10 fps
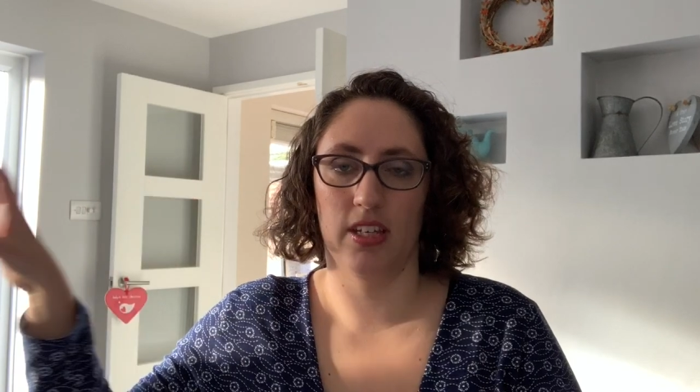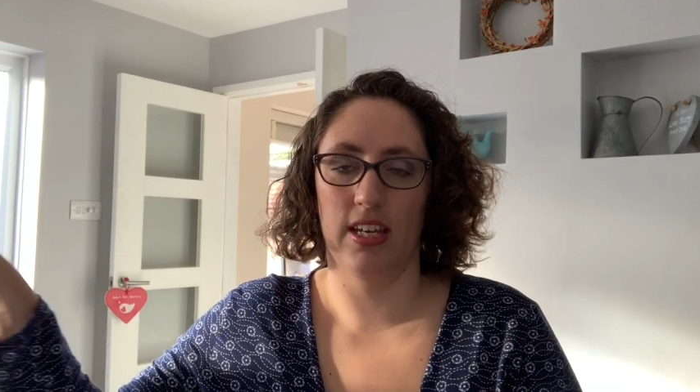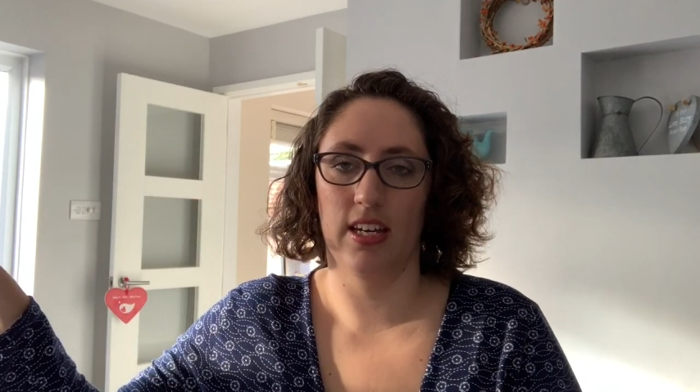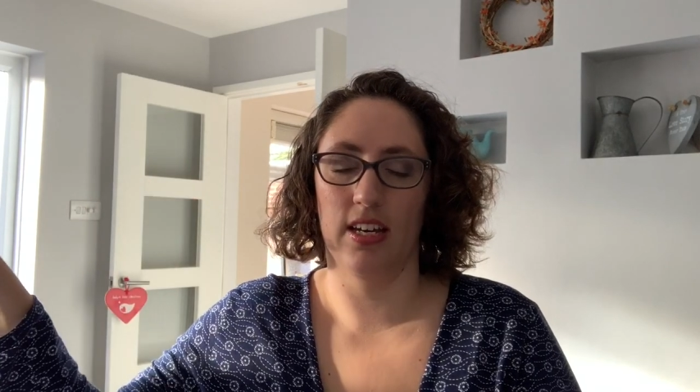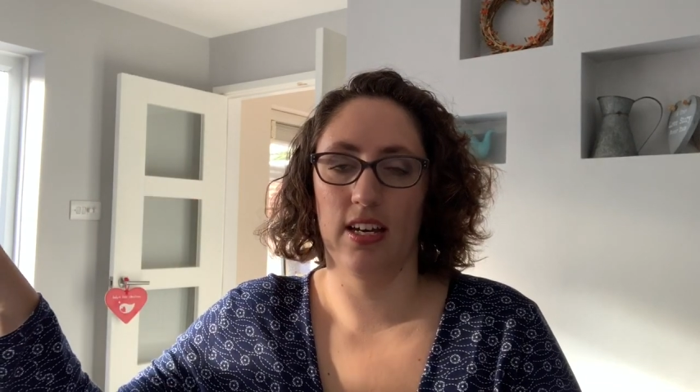
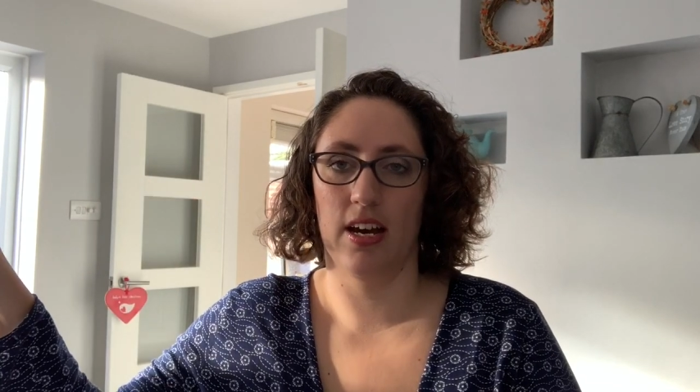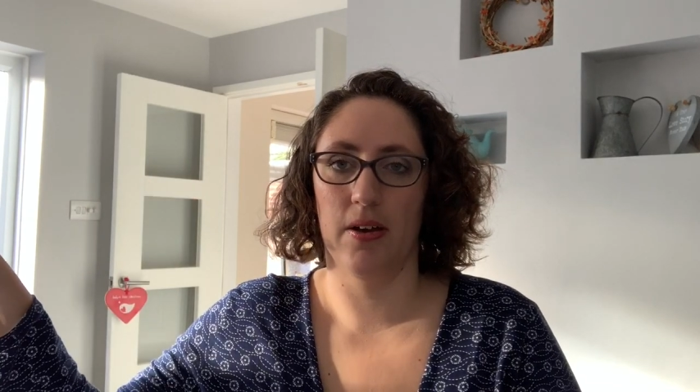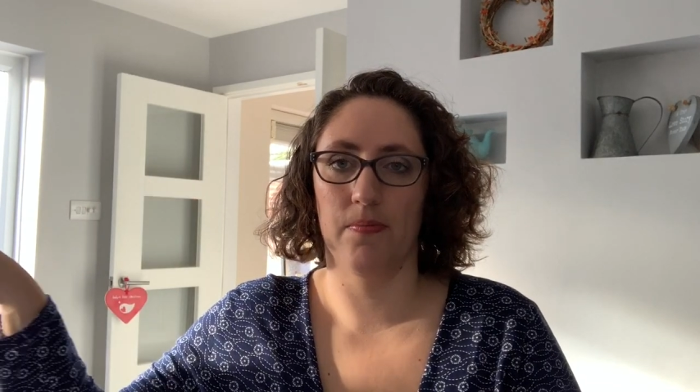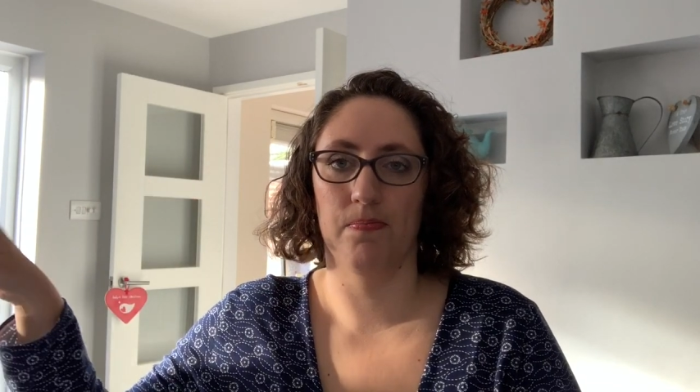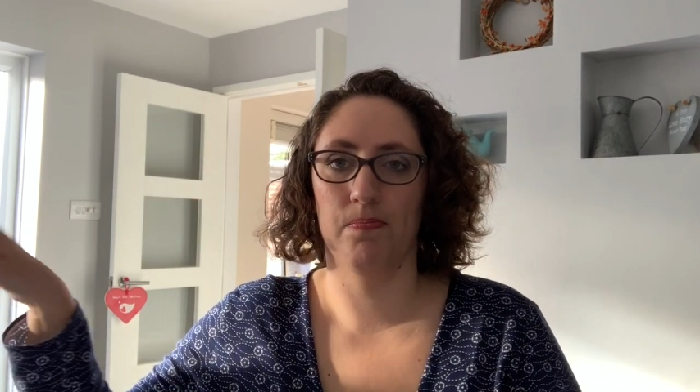the
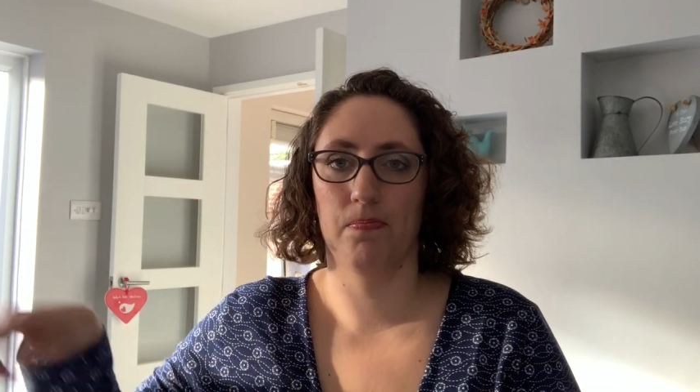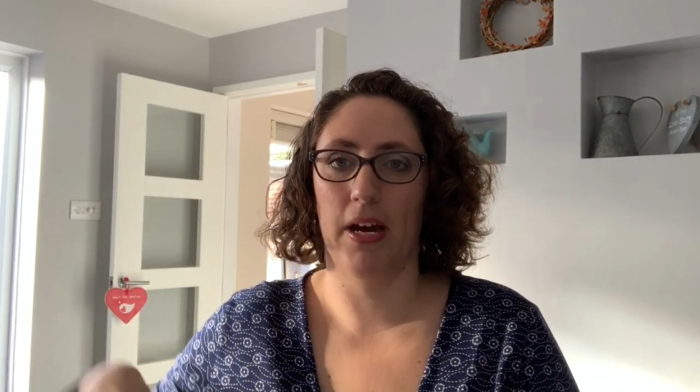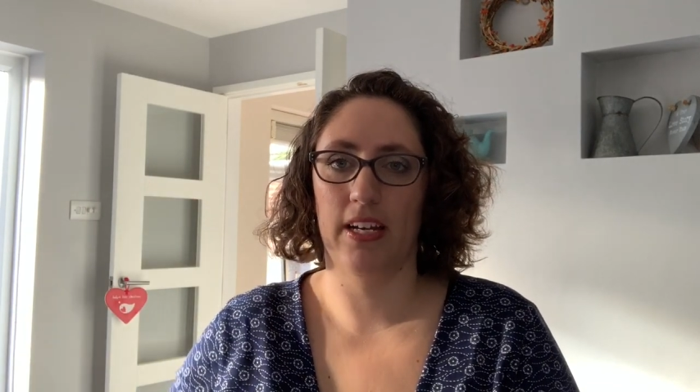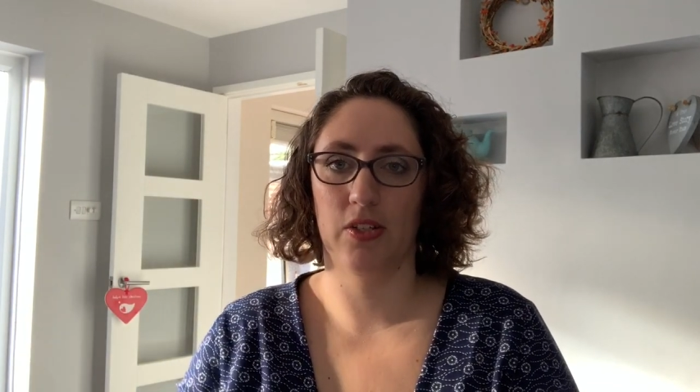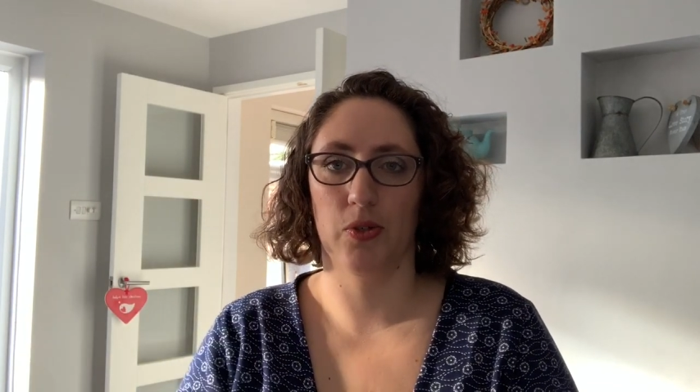
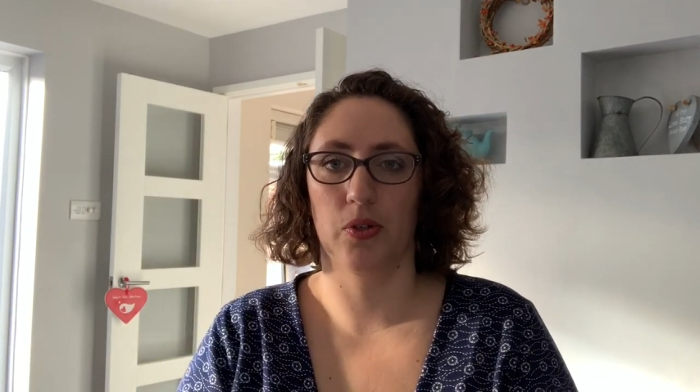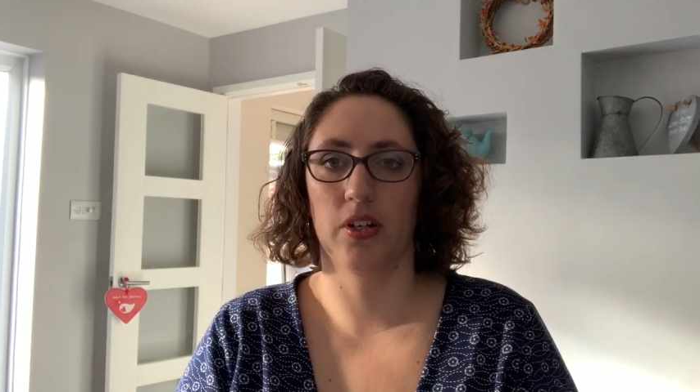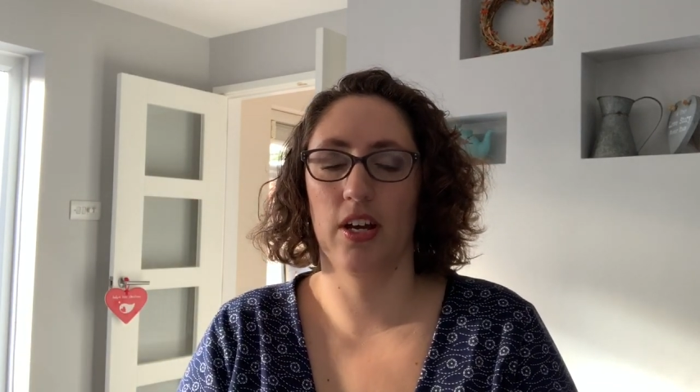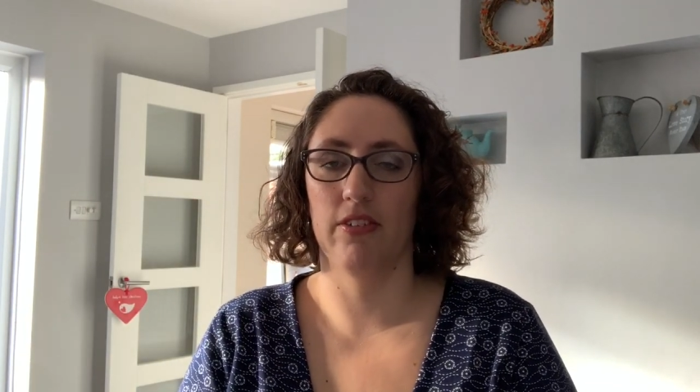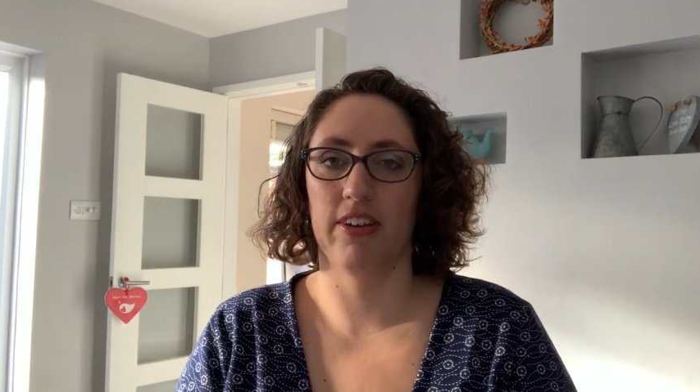back door
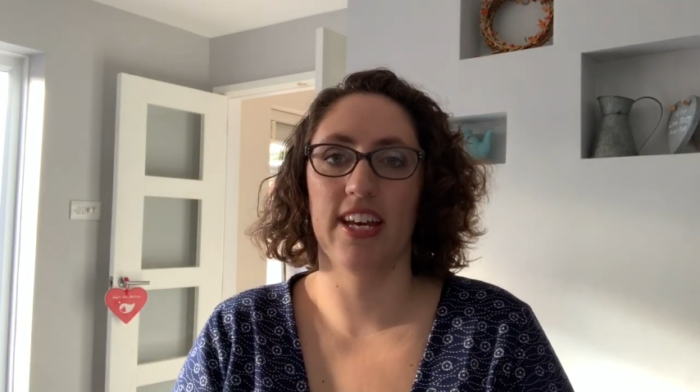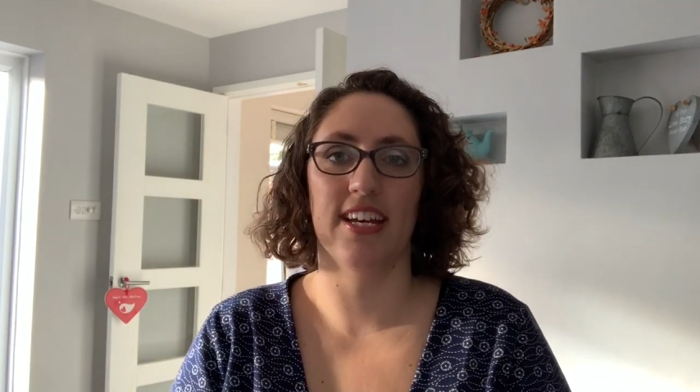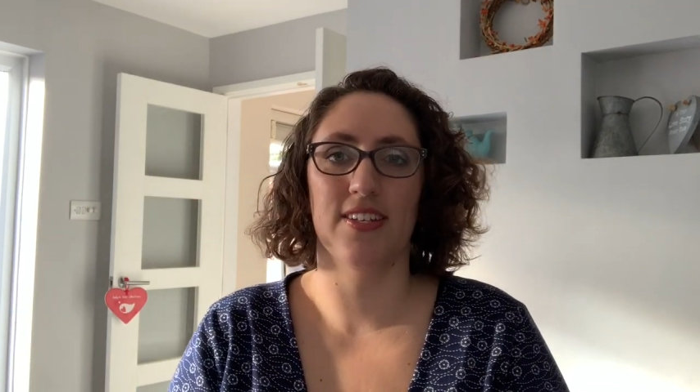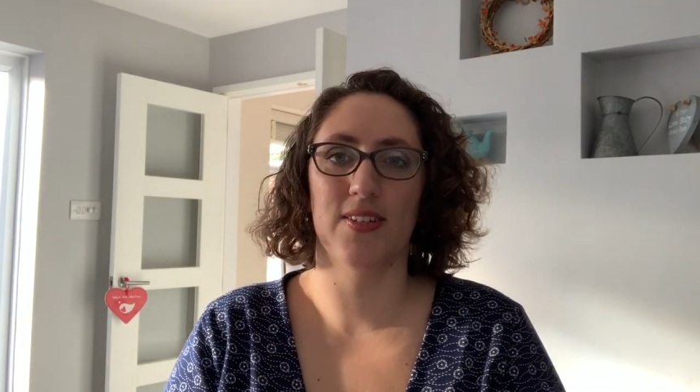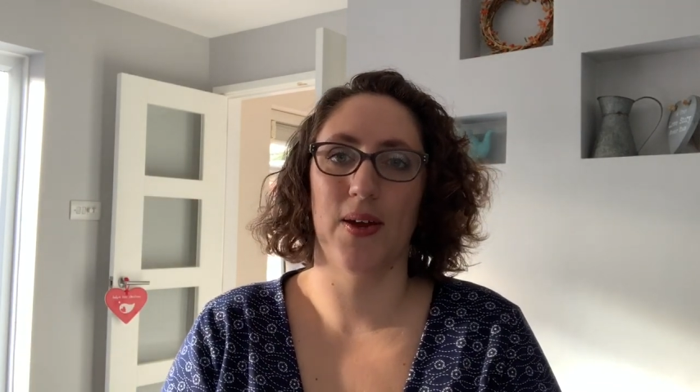over
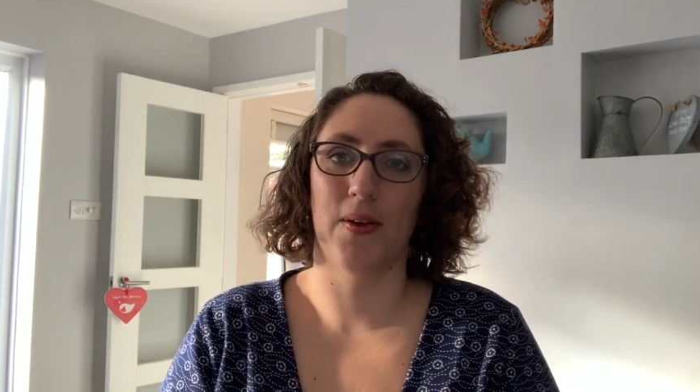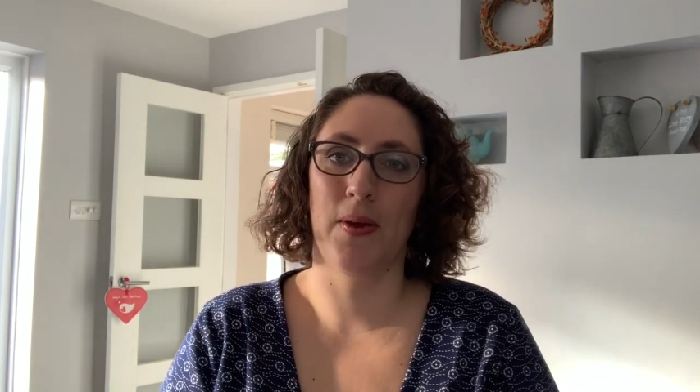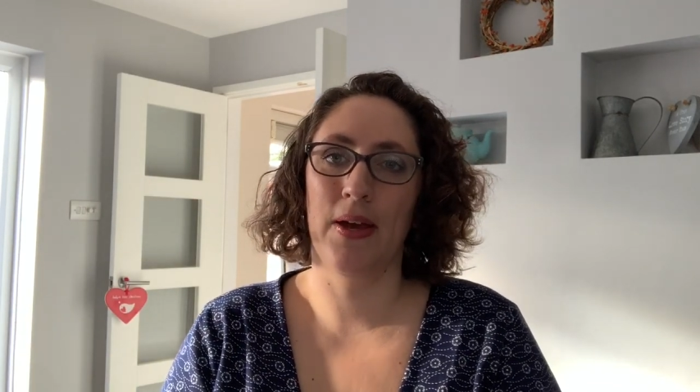here, so